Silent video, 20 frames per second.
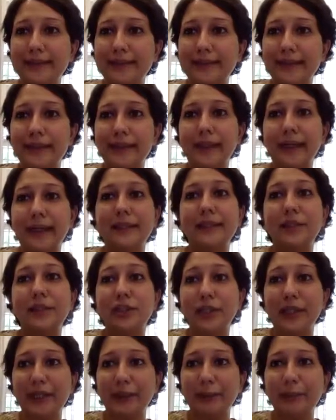exiting and the
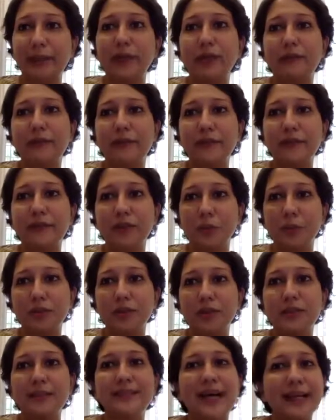treatment of his
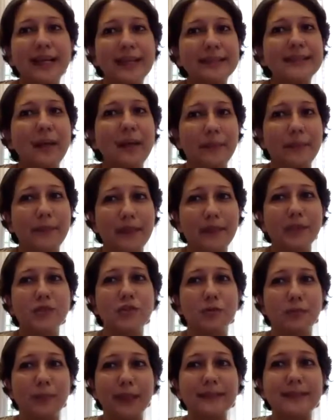options, that is something that
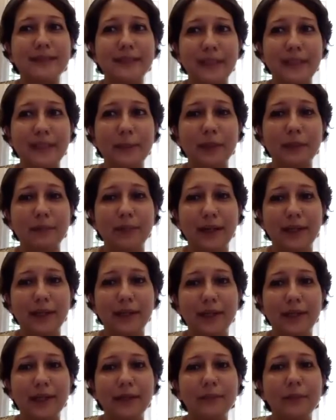you must keep in mind,
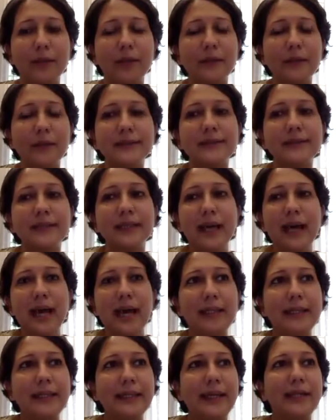right? Because
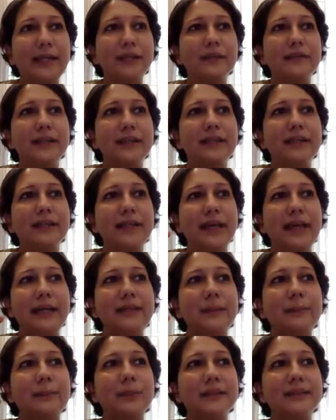at the end of the day,
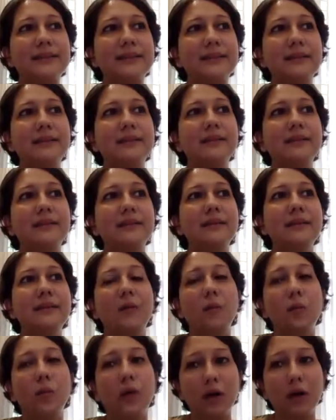the person
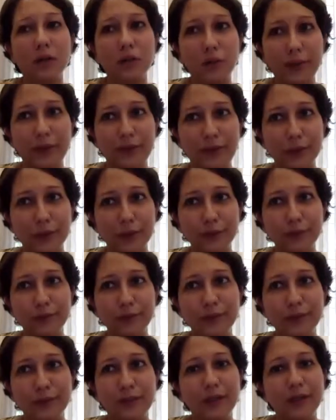worked with you
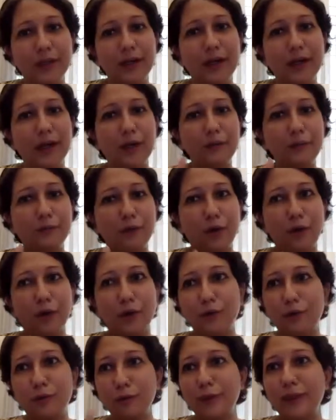
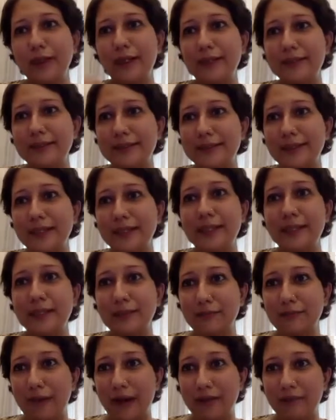for 2 years, 3 years,
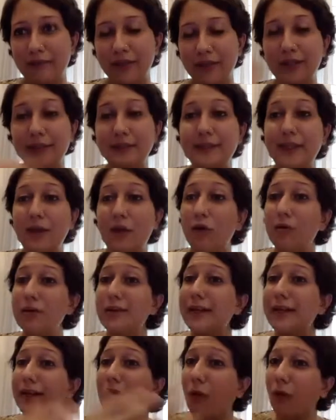5 years. He
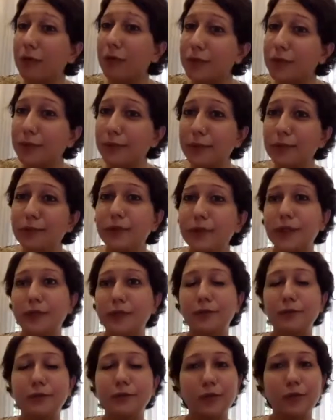already
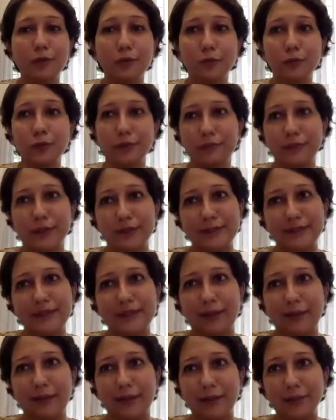contributed to the growth of your
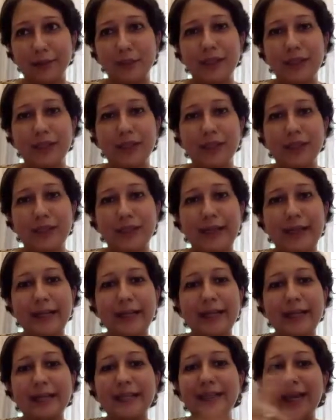startup, right?
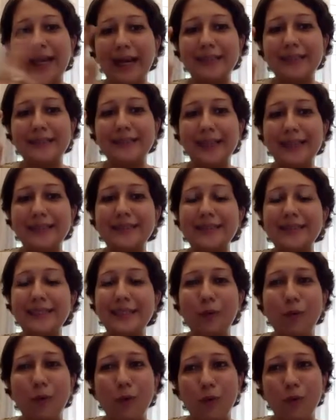And in that sense, he